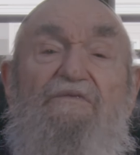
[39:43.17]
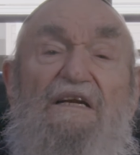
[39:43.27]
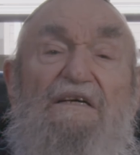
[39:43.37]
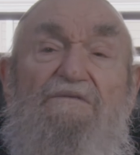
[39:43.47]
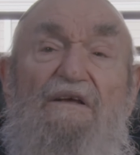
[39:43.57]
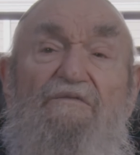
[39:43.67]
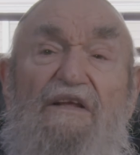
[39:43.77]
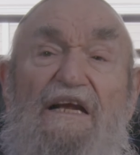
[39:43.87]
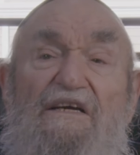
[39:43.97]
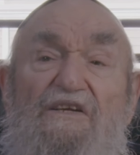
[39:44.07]
if you're not, if
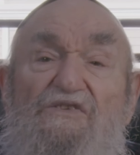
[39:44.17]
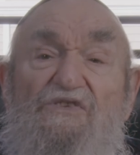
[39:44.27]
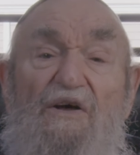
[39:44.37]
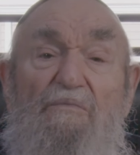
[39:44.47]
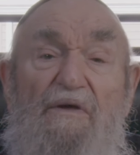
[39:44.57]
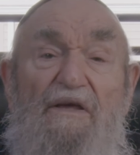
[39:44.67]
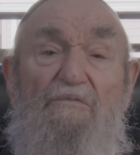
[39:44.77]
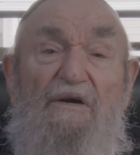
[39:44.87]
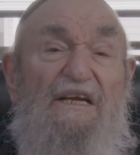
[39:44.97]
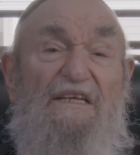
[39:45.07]
you're not going to sell
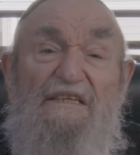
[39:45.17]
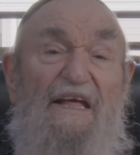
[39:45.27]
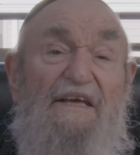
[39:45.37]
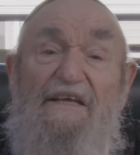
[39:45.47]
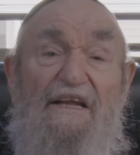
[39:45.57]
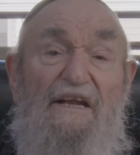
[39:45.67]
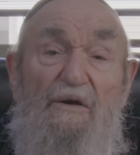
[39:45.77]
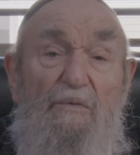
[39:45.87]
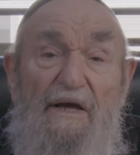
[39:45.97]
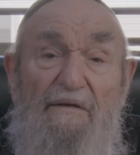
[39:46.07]
me, we're going to take it
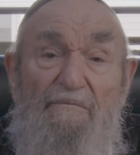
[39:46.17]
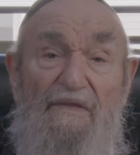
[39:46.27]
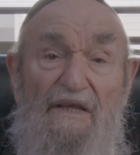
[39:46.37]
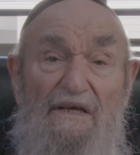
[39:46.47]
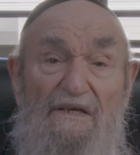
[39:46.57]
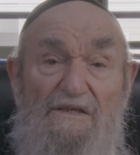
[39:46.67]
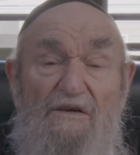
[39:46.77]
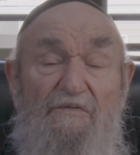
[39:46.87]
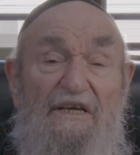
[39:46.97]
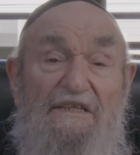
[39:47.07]
anyway.
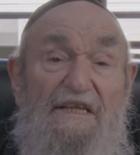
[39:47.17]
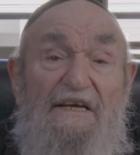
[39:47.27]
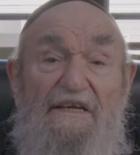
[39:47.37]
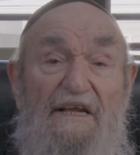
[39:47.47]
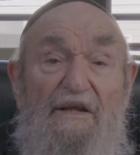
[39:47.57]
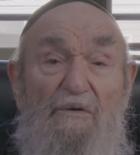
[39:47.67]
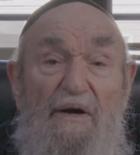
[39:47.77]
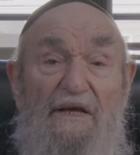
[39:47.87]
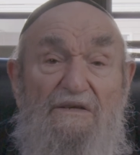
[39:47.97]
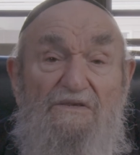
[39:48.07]
So if you can take it
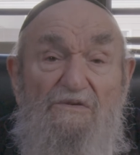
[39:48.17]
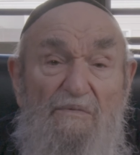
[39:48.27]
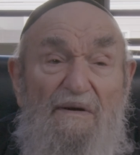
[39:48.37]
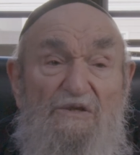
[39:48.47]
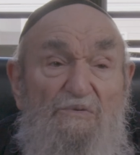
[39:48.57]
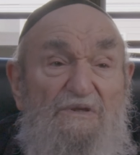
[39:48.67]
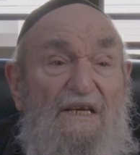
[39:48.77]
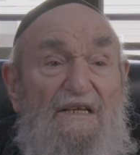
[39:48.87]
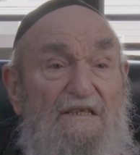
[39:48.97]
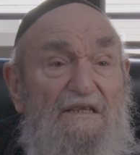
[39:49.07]
anyway, so we might as well
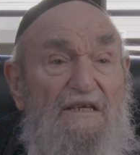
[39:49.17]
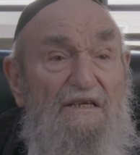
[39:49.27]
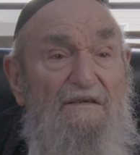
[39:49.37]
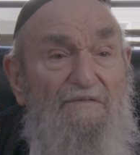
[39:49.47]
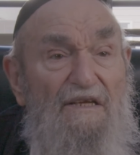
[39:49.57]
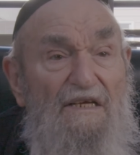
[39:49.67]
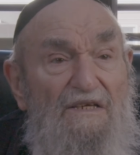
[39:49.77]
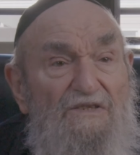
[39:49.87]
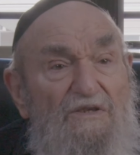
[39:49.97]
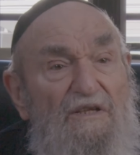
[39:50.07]
sell it to you.
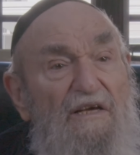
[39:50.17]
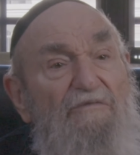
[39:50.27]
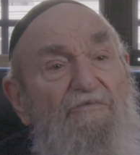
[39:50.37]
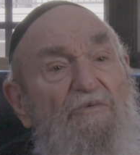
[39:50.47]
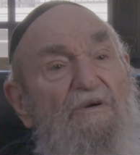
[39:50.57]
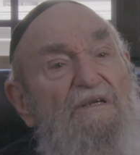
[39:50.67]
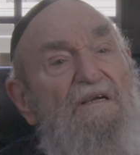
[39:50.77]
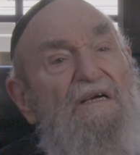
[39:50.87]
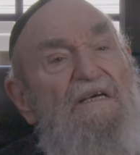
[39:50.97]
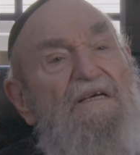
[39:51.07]
So therefore,
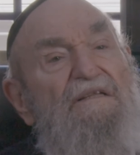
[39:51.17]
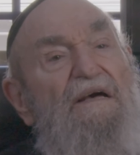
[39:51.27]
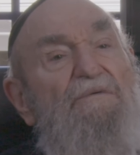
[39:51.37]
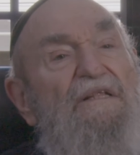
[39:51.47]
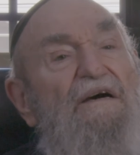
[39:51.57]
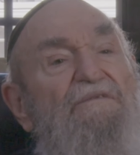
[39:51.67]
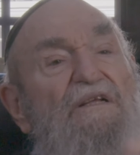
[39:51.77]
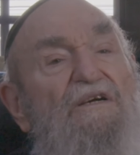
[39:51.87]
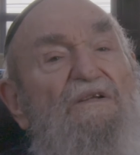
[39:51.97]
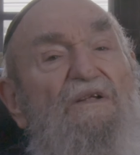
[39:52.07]
they never
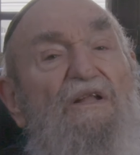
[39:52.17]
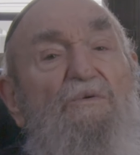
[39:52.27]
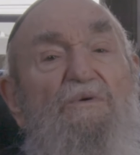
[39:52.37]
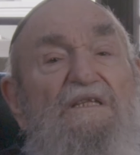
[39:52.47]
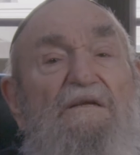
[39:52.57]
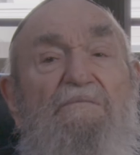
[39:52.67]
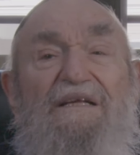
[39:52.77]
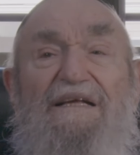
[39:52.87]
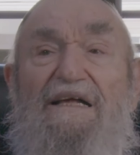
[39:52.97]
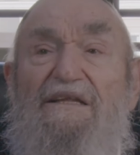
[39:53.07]
the caller wouldn't have
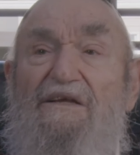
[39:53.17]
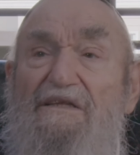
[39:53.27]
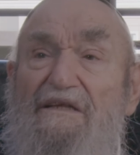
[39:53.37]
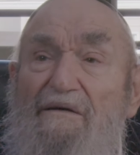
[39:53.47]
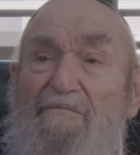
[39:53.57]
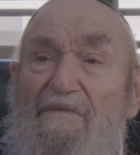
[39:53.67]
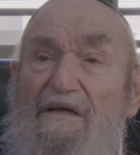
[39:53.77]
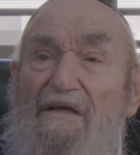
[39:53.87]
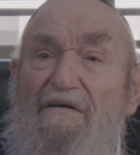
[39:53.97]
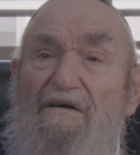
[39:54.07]
been chal on them,
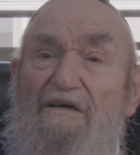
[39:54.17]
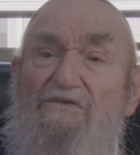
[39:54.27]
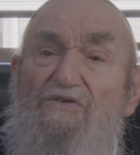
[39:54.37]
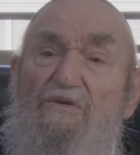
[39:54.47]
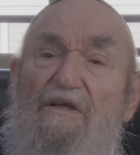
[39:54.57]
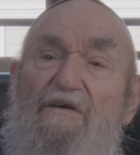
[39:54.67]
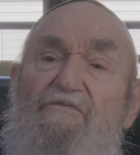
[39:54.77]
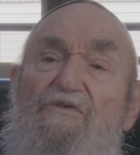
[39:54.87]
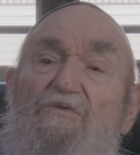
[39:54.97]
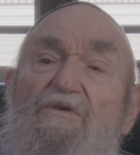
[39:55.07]
and so
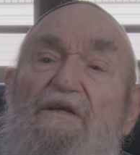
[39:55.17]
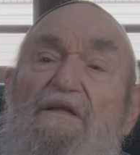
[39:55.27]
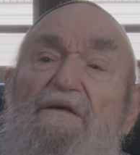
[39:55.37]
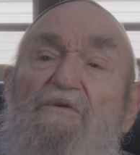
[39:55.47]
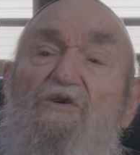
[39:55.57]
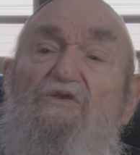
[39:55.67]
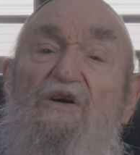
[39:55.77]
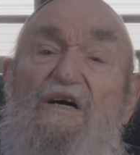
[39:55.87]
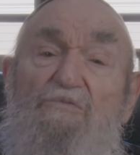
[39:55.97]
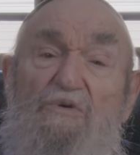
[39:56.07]
therefore only did because
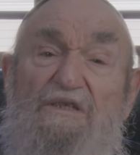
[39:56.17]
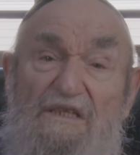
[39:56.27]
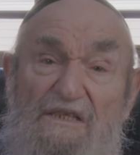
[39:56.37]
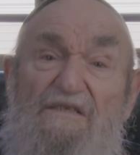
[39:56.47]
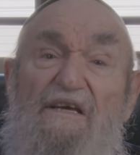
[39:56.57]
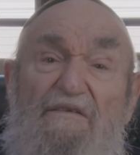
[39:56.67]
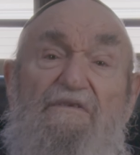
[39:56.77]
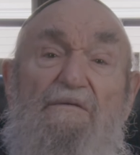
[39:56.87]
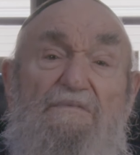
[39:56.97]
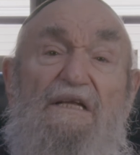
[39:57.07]
God wanted to
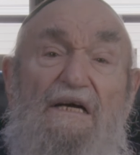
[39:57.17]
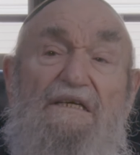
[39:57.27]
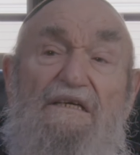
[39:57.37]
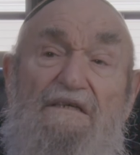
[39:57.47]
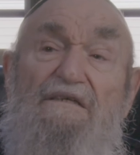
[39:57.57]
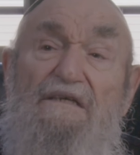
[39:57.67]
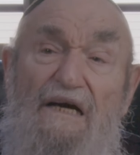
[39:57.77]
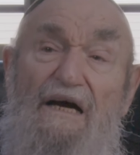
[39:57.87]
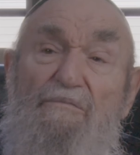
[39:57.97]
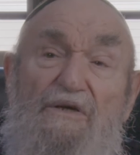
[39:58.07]
save them. Taki
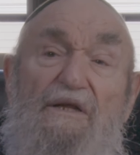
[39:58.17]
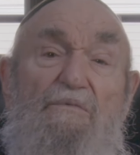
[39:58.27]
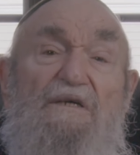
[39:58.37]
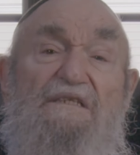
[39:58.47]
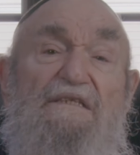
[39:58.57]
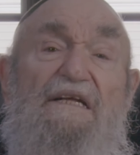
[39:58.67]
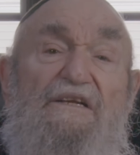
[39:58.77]
Ammon, he wasn't